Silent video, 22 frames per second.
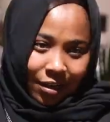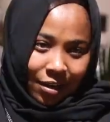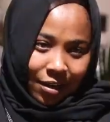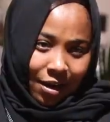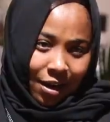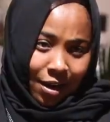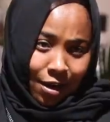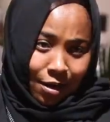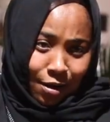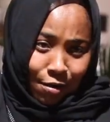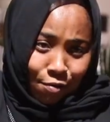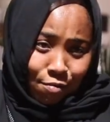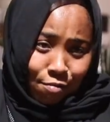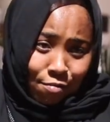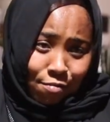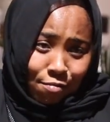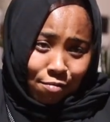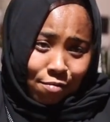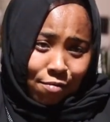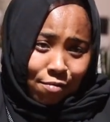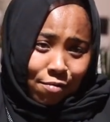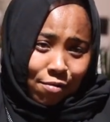and
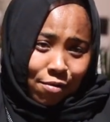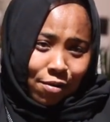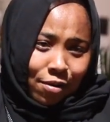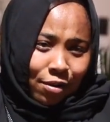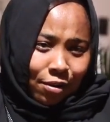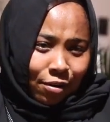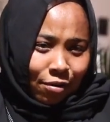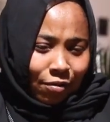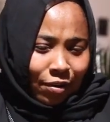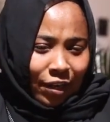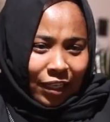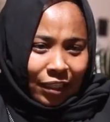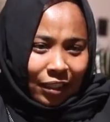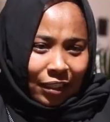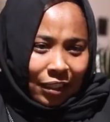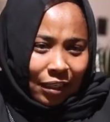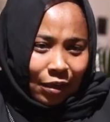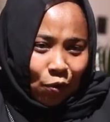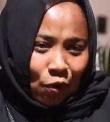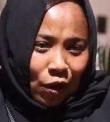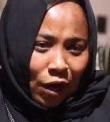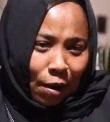huku, you can see
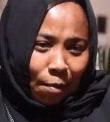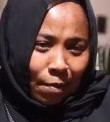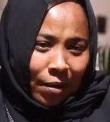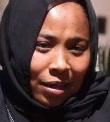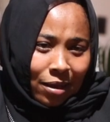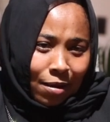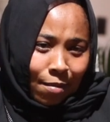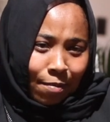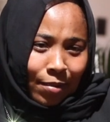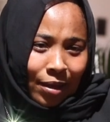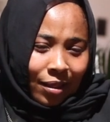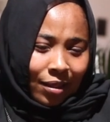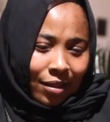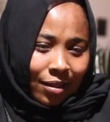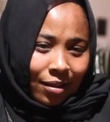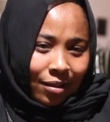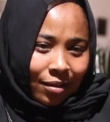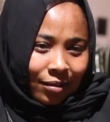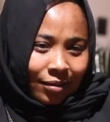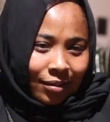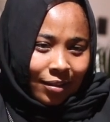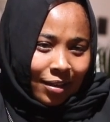kuna manyama
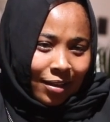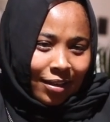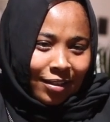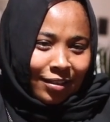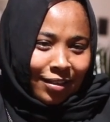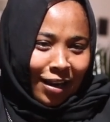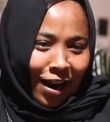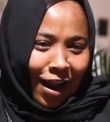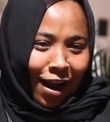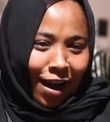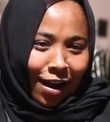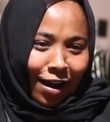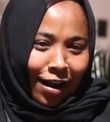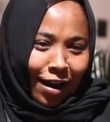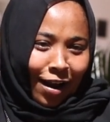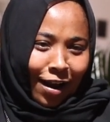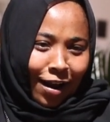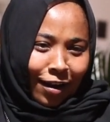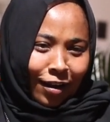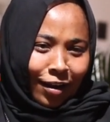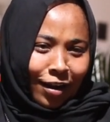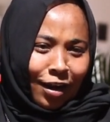zenye zina hang
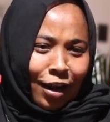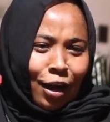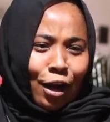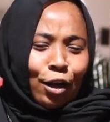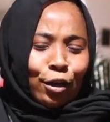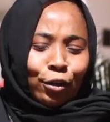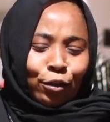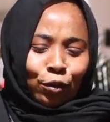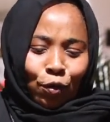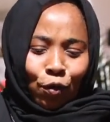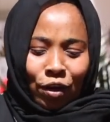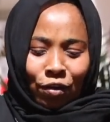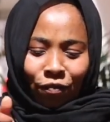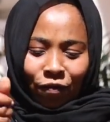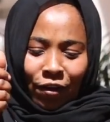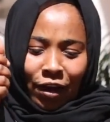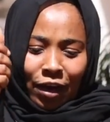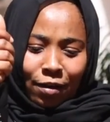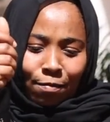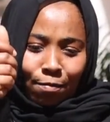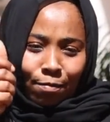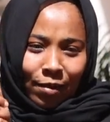hang. So if
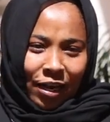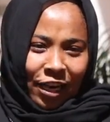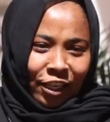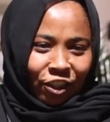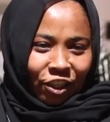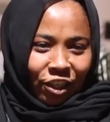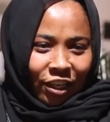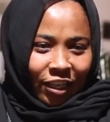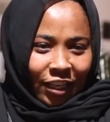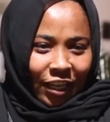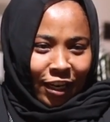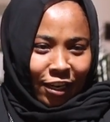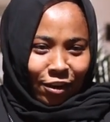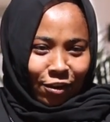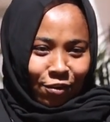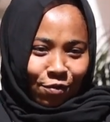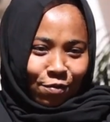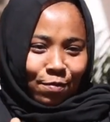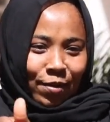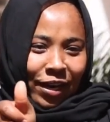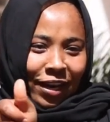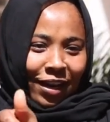I march and they
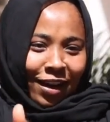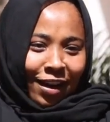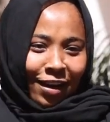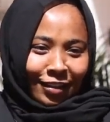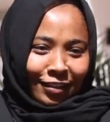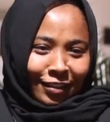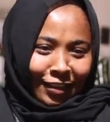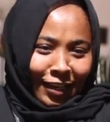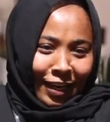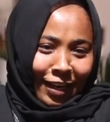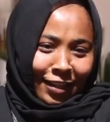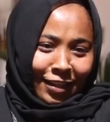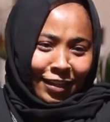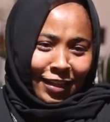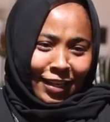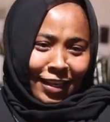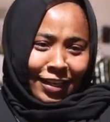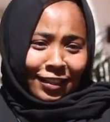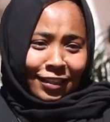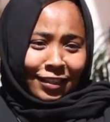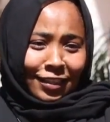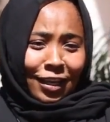do my hands like
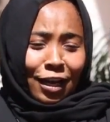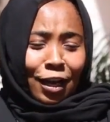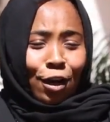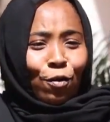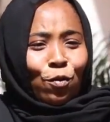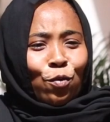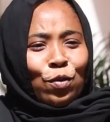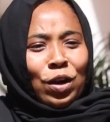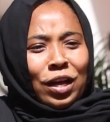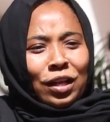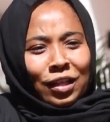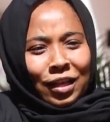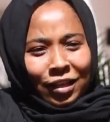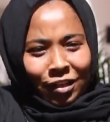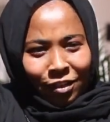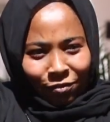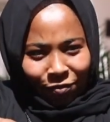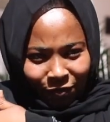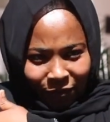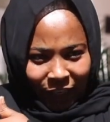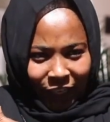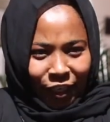this, kuna that
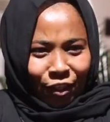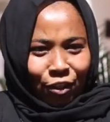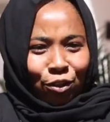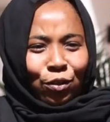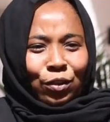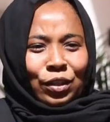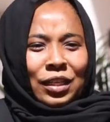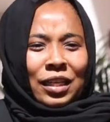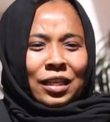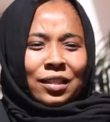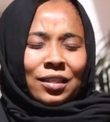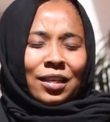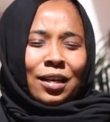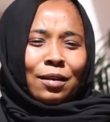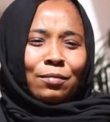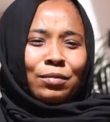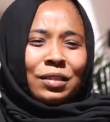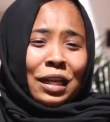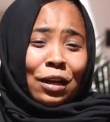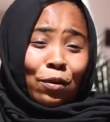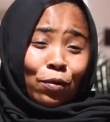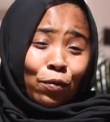friction that
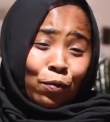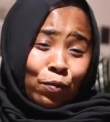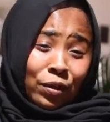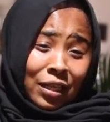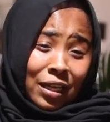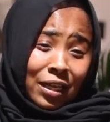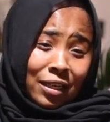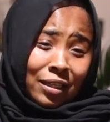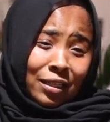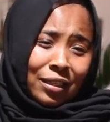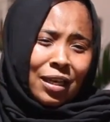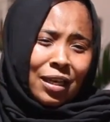comes along with it.